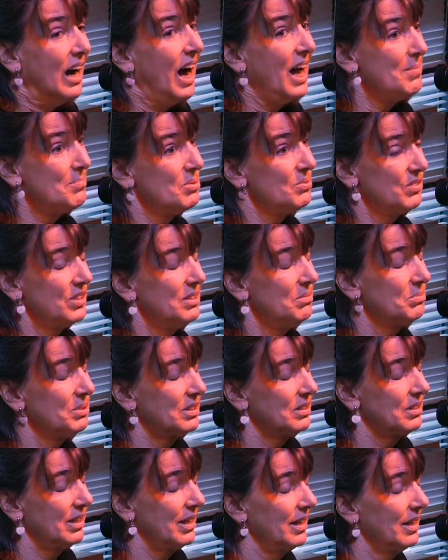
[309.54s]
I moved in
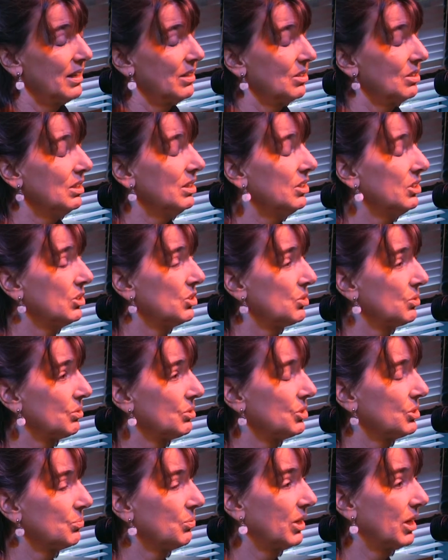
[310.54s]
with Dan in
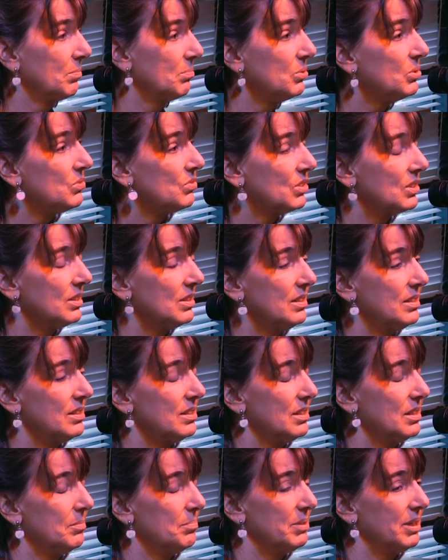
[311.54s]
Georgia when I moved to
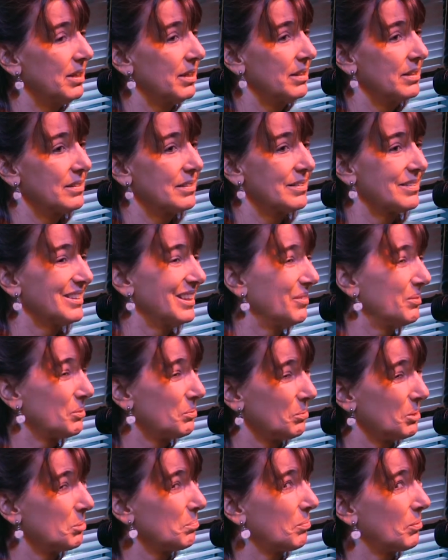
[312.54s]
DC because I
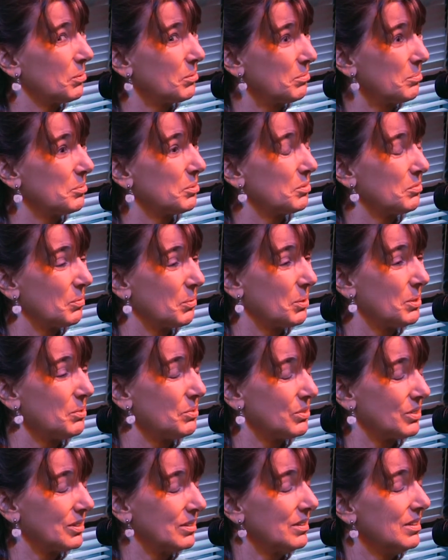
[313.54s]
was really broke from the
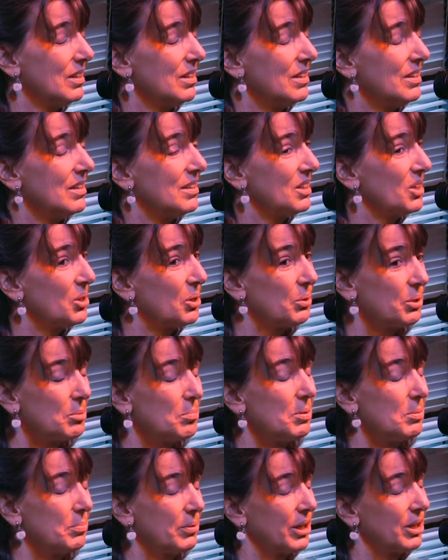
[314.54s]
divorce, and they're the only
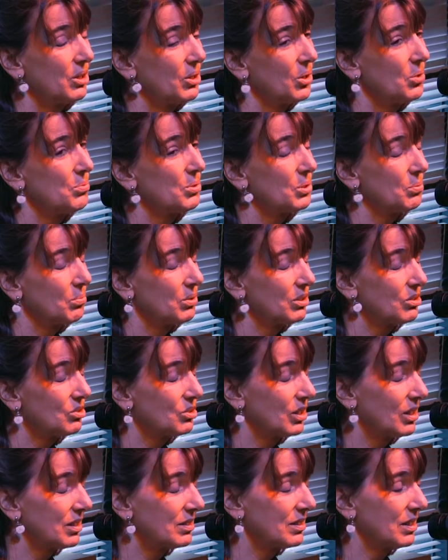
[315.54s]
people I know with a
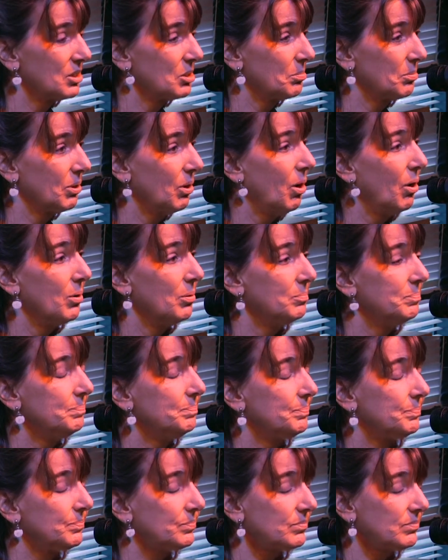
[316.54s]
wheelchair accessible
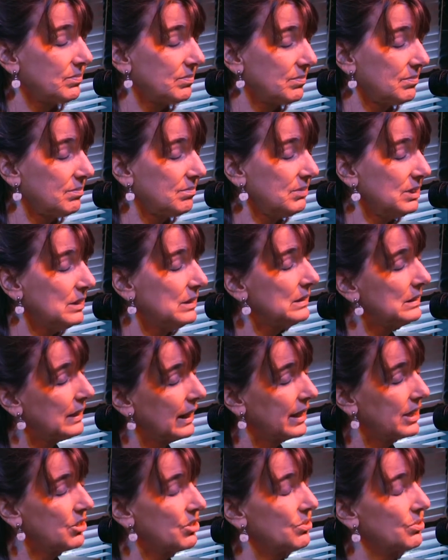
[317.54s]
home.
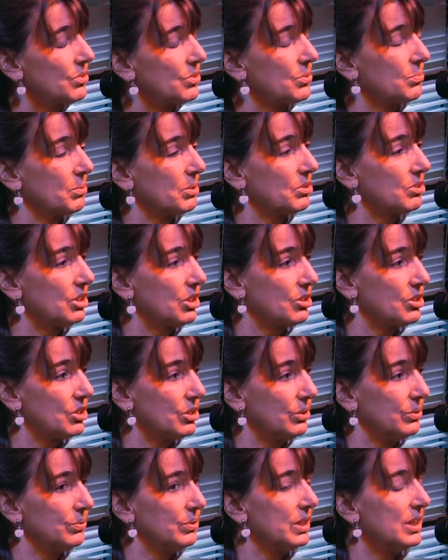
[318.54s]
Dan uses a wheelchair
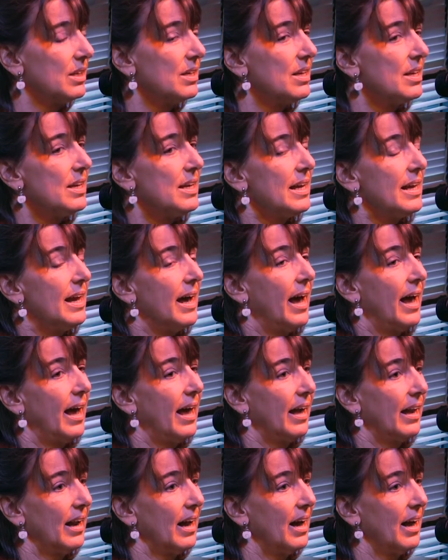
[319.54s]
too.
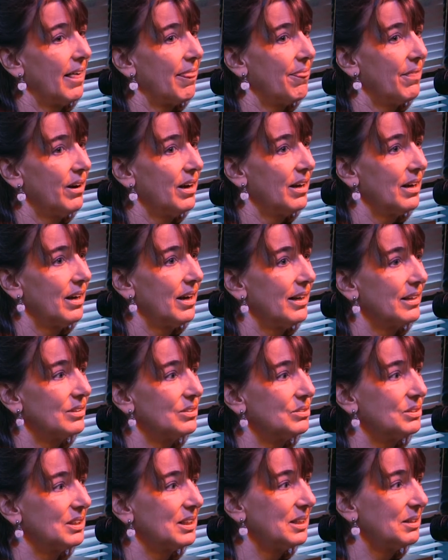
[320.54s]
And I thought I'd
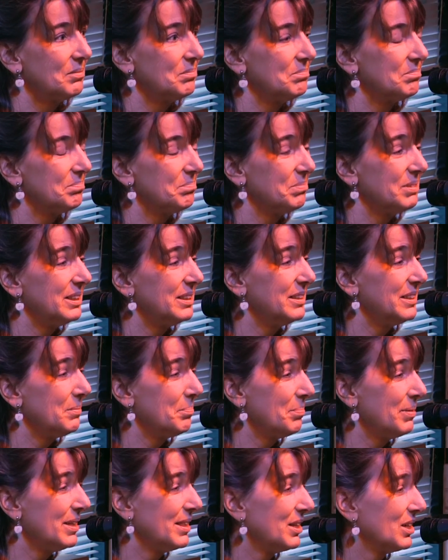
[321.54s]
only
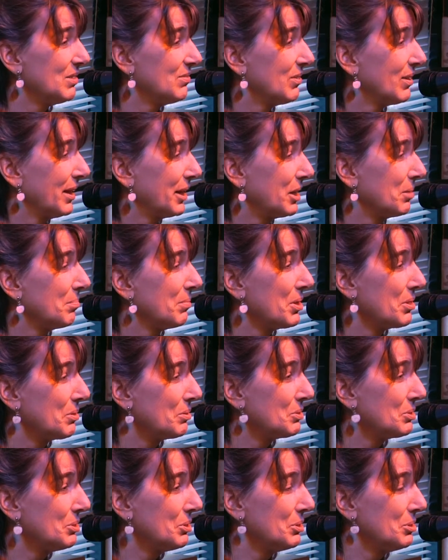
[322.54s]
be there for like a month
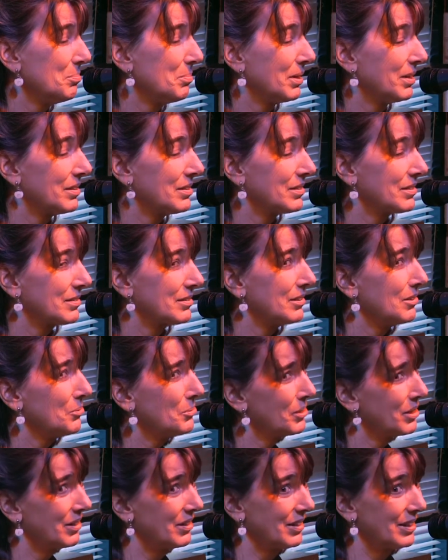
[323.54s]
or two, but it's
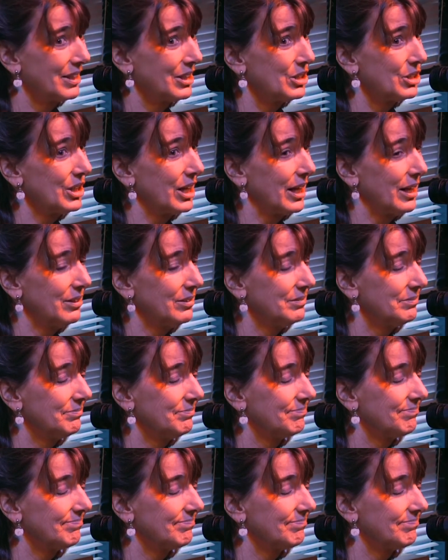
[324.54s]
going on a year now.